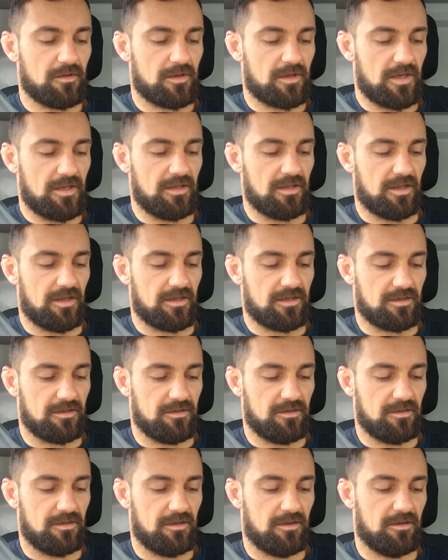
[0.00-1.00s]
of like
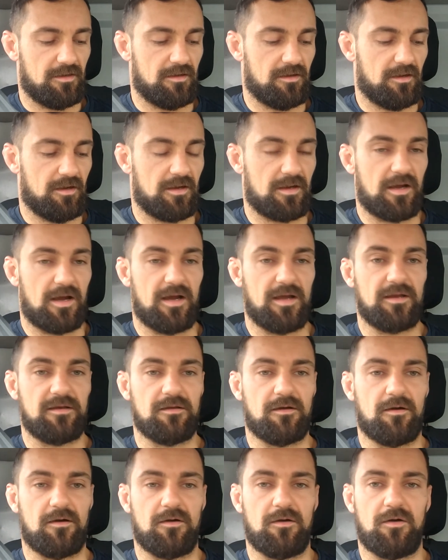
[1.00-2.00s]
a
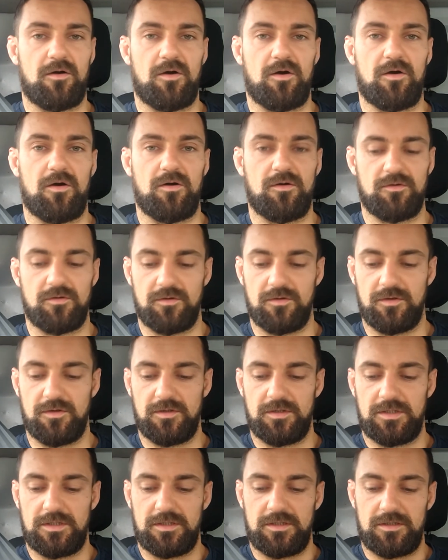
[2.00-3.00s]
guide or
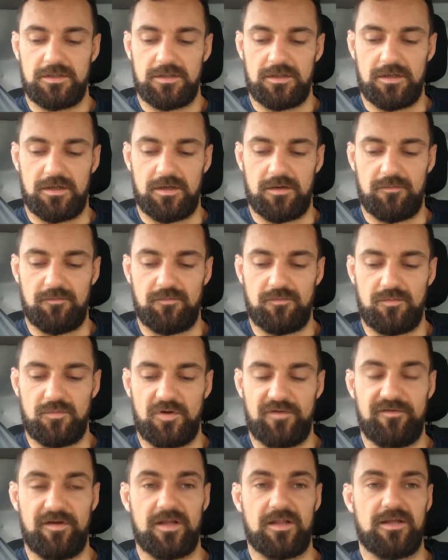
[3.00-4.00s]

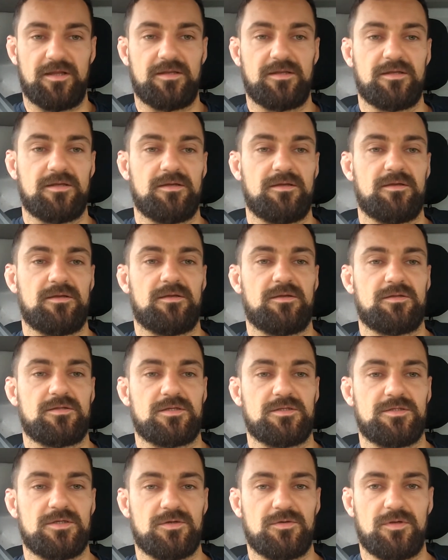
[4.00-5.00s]
revealing
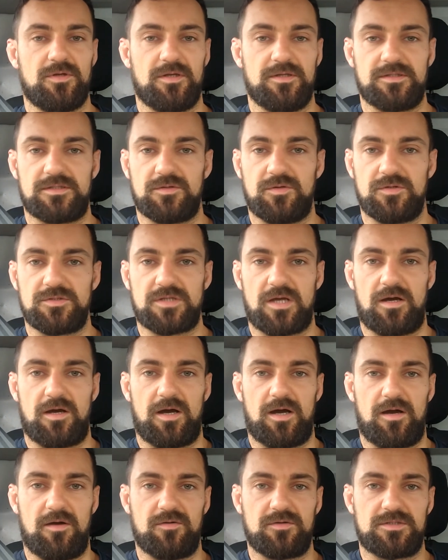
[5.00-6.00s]
to Judah and to us
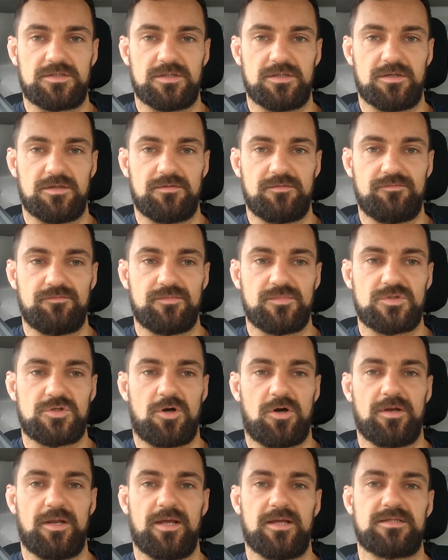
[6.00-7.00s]
how to
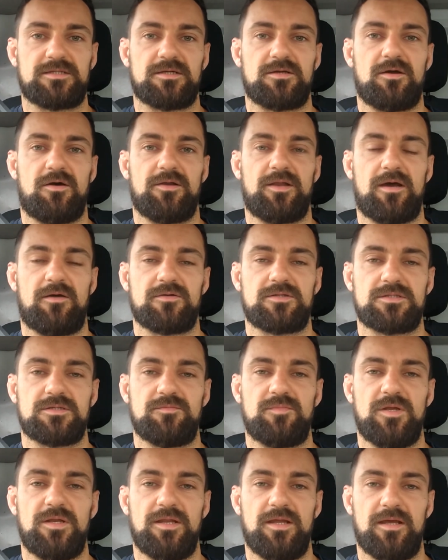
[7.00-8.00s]
draw near to God, how to
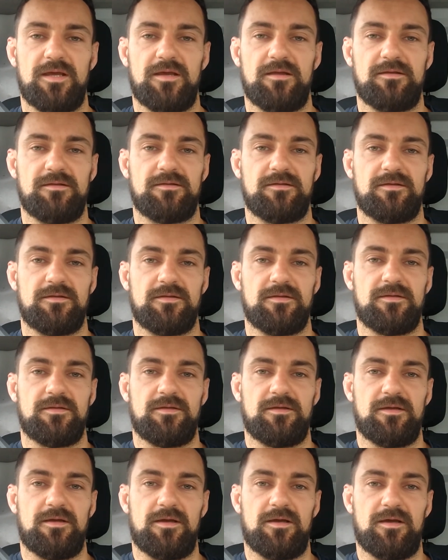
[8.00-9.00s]
be near and
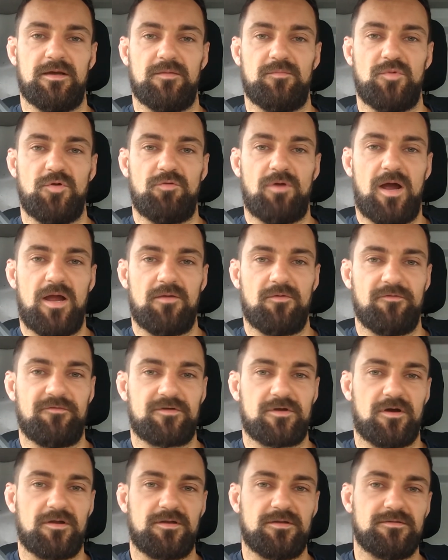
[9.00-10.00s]
be right with
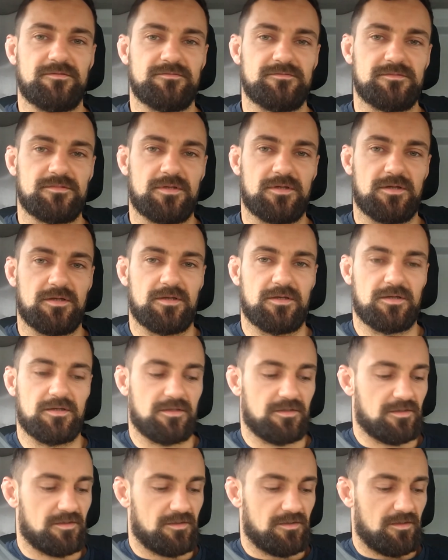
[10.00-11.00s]
God.
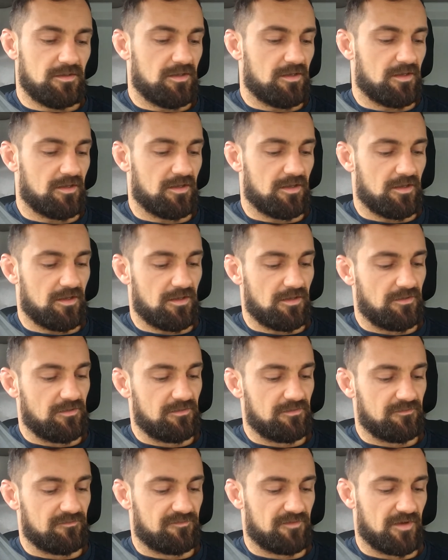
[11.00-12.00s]

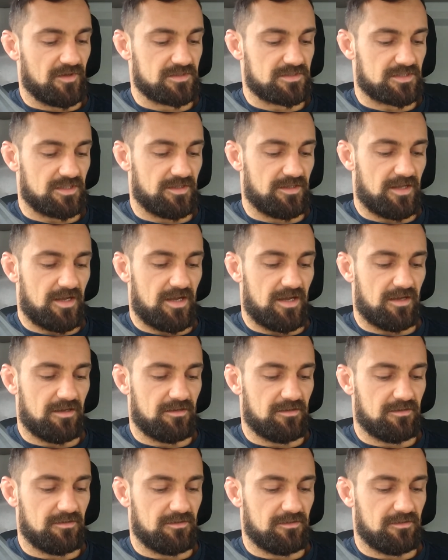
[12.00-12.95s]
And firstly, there